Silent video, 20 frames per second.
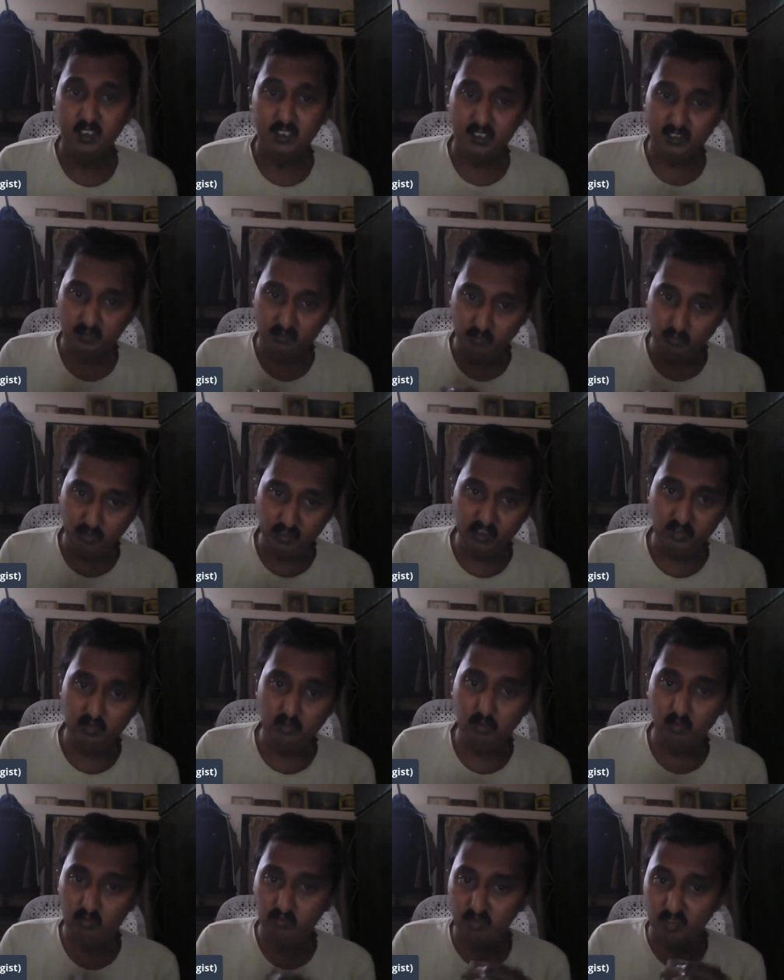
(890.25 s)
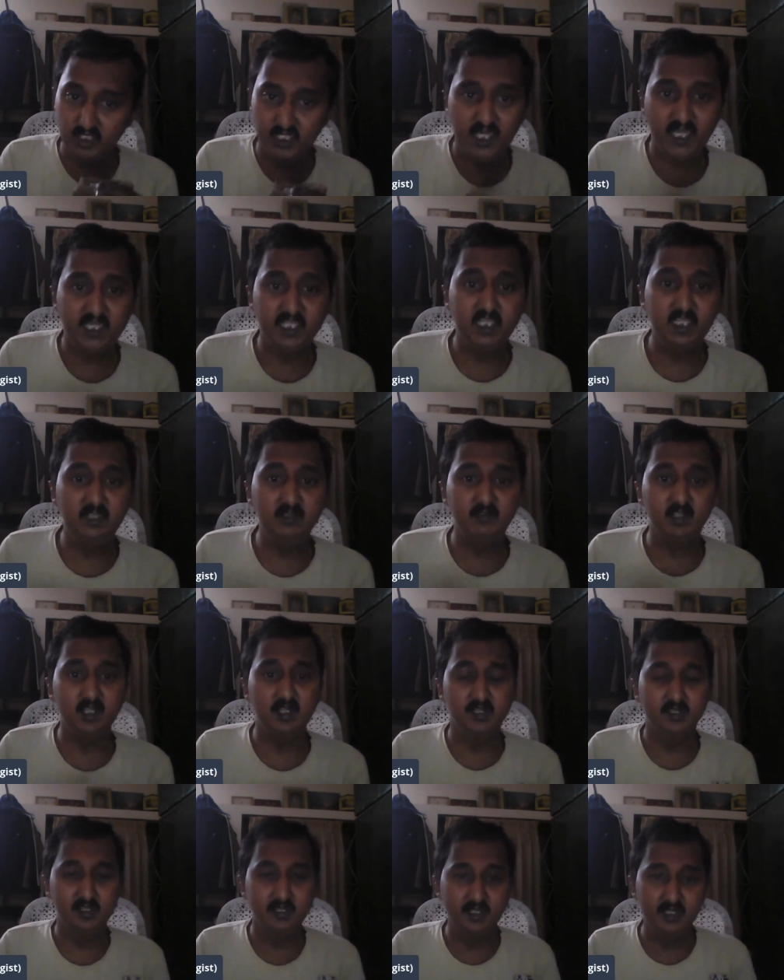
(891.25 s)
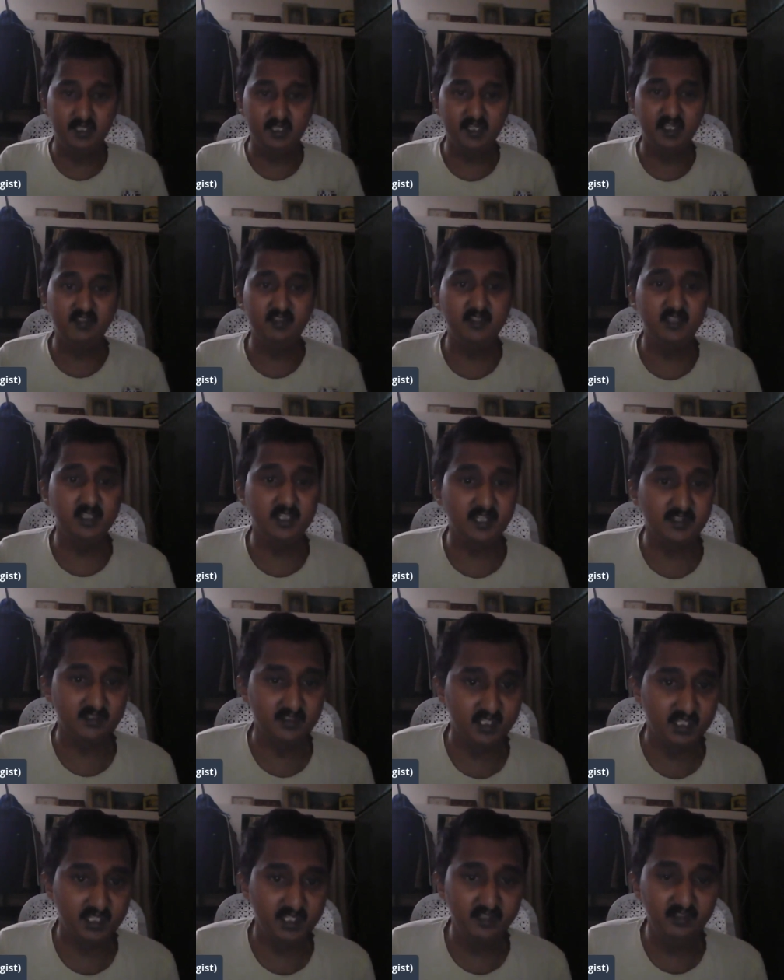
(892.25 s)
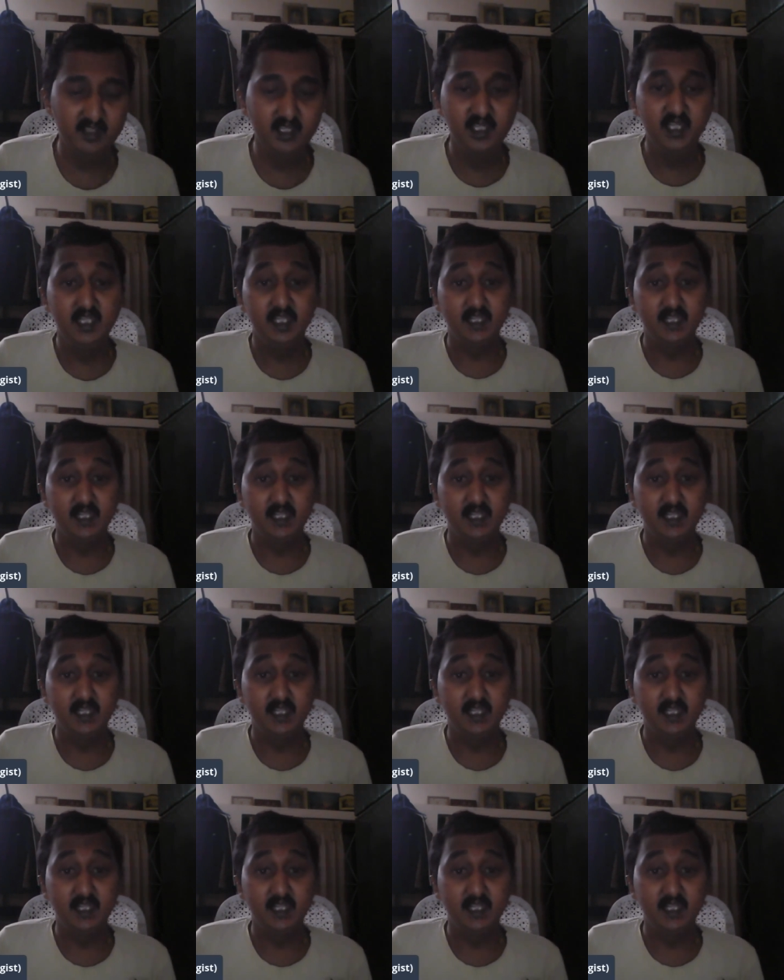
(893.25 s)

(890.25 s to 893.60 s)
The students, those who are lacking interest in their studies,